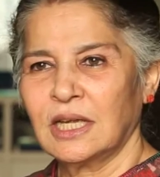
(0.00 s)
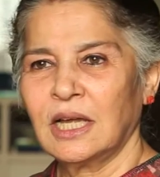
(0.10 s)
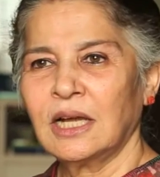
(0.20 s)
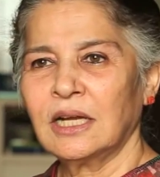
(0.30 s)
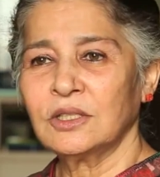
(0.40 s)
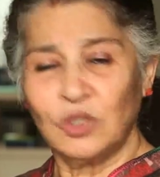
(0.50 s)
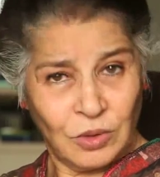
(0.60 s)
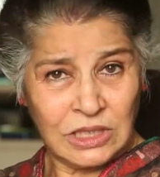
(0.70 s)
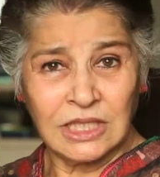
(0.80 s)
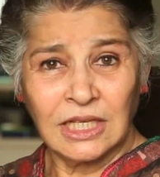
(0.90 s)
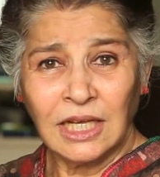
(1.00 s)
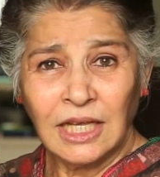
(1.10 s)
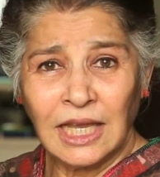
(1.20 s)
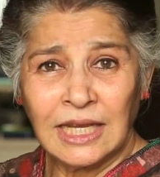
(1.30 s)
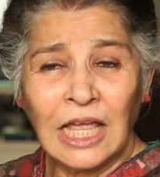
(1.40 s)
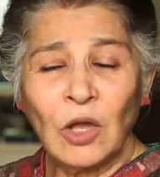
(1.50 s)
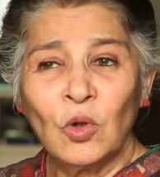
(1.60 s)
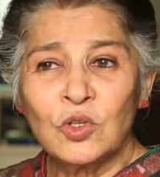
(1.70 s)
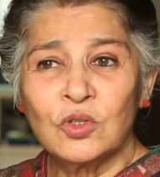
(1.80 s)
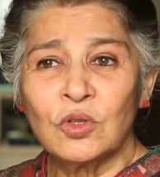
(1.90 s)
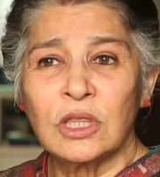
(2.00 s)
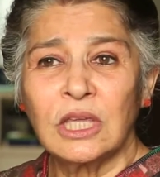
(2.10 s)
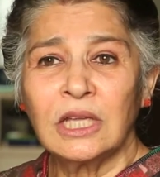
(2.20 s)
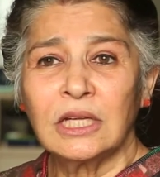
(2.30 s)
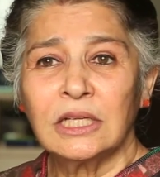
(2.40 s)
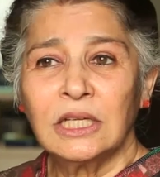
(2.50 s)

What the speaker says: to India, and I also think